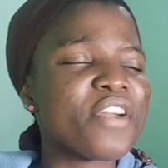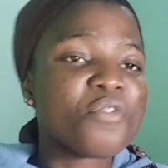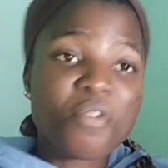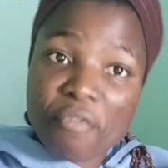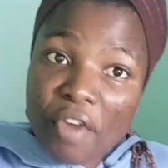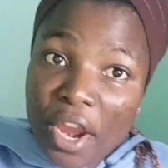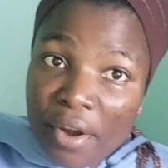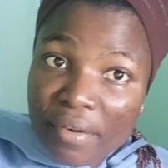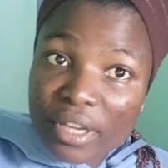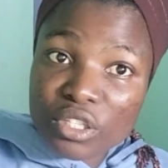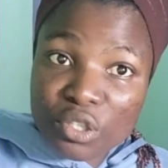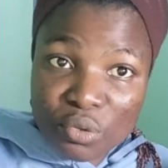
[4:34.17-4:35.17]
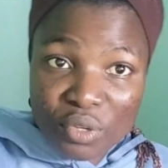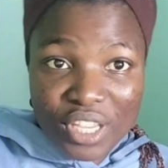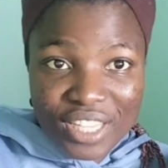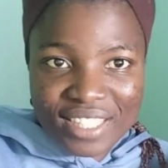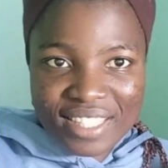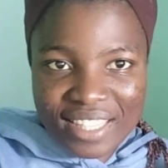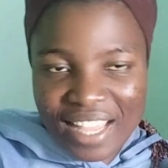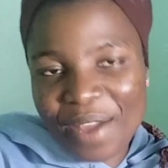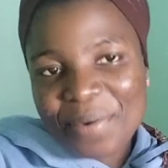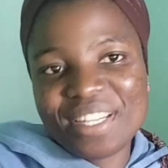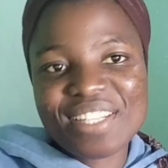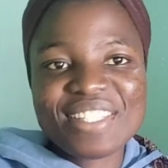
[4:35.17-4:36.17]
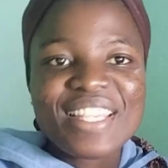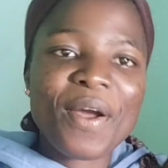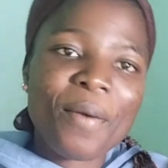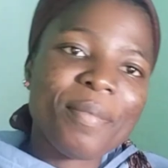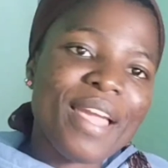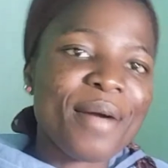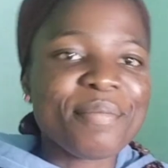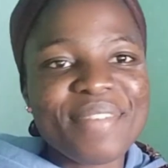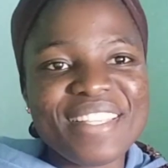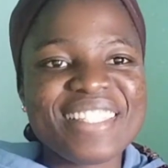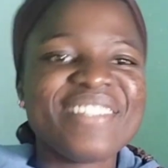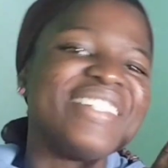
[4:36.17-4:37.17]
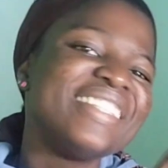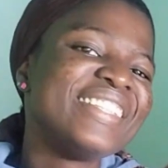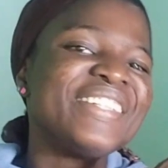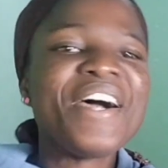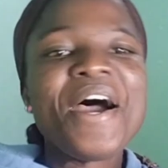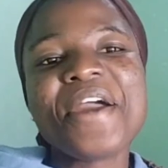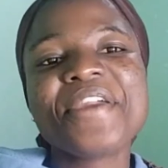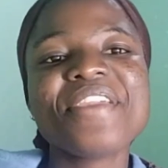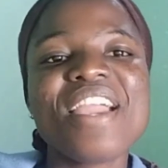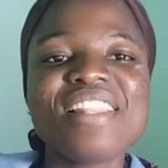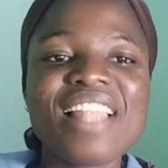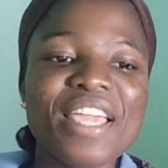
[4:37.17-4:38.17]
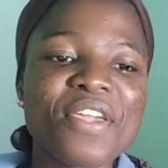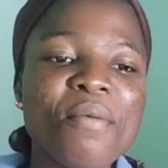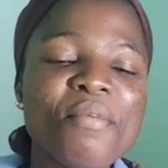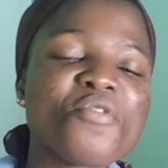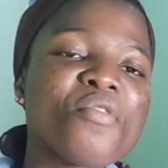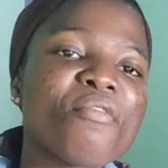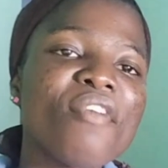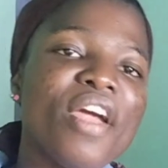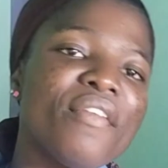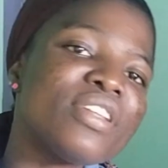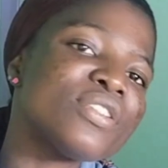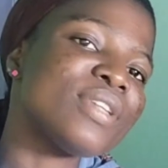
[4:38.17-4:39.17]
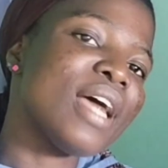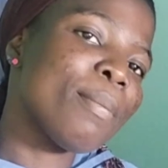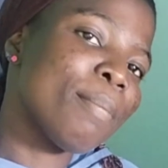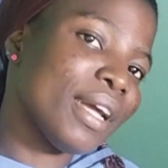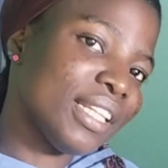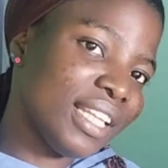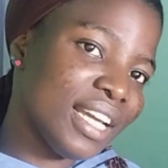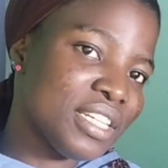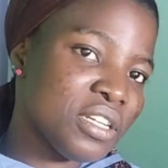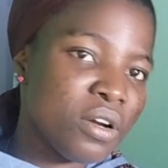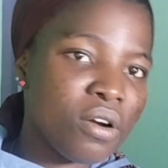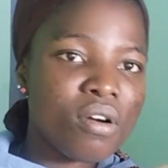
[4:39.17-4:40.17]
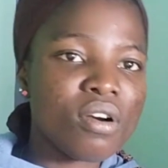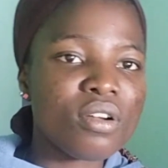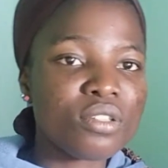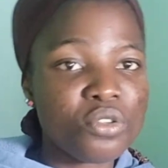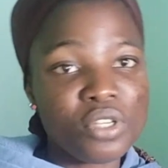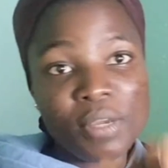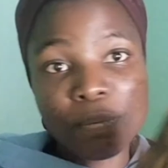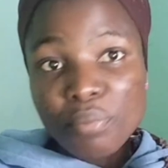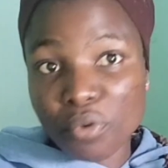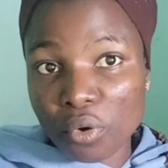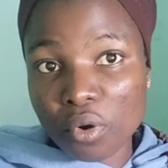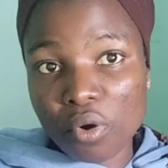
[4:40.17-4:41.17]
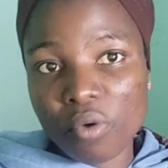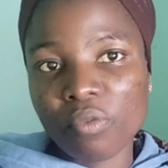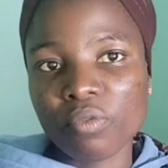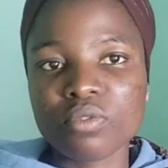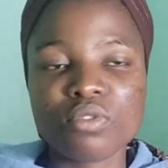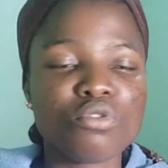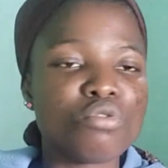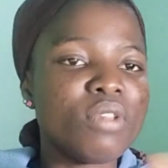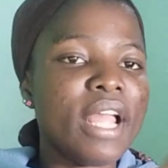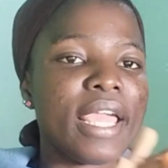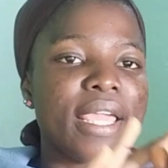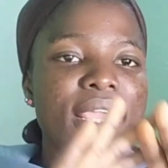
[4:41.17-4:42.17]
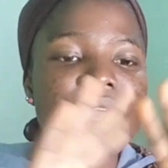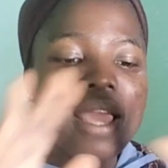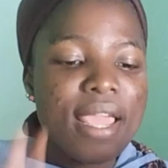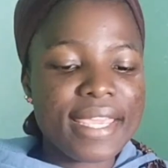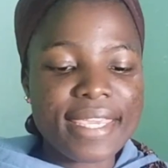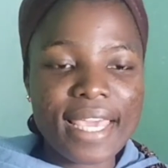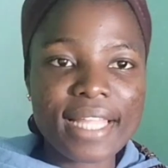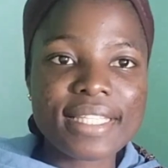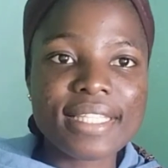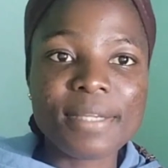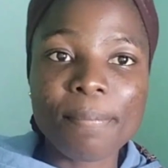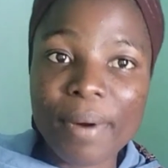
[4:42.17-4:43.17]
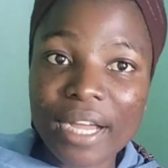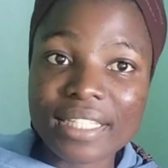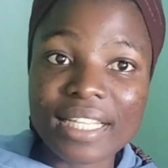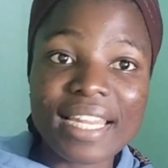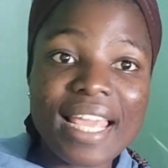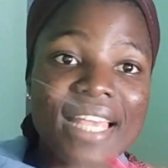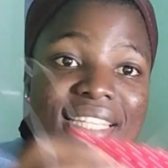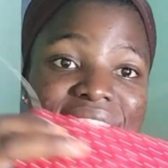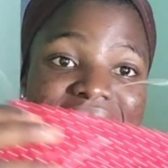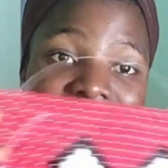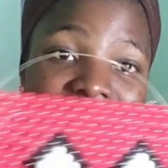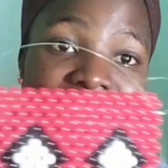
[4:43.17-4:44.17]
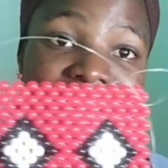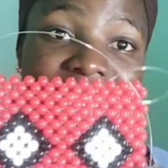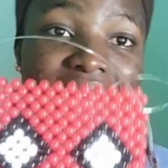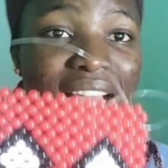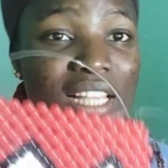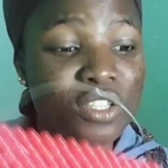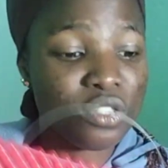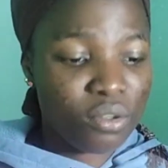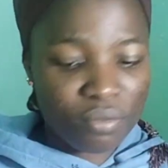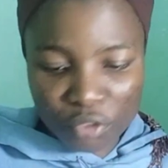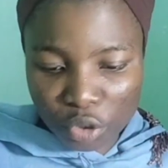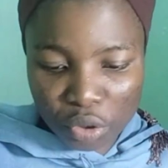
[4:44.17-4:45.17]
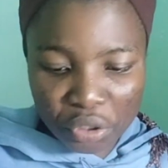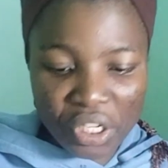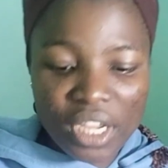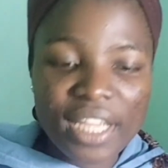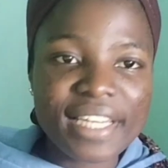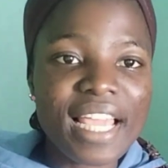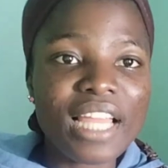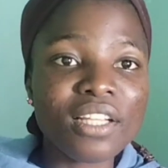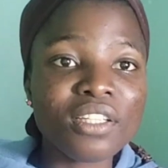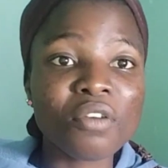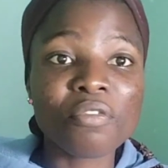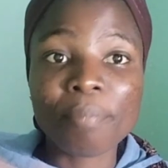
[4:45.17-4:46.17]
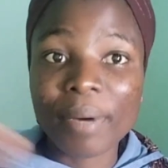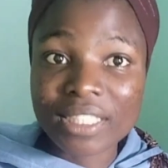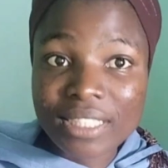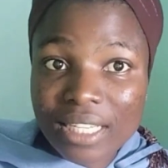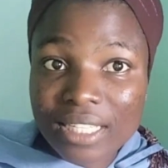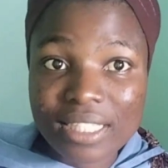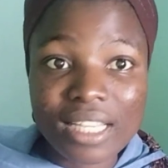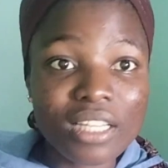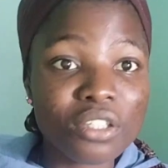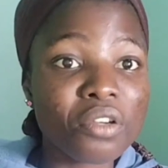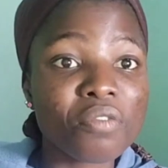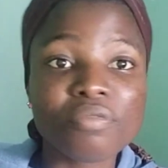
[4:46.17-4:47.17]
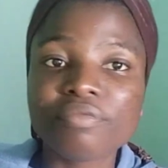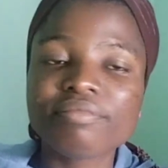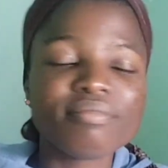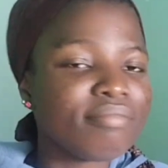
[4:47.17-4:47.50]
referring to it. I wanted to say copy and paste, but no. Like you'll be referring to that pattern to the book to like get the pattern exactly as you've drawn. There are a lot of patterns, there are a lot of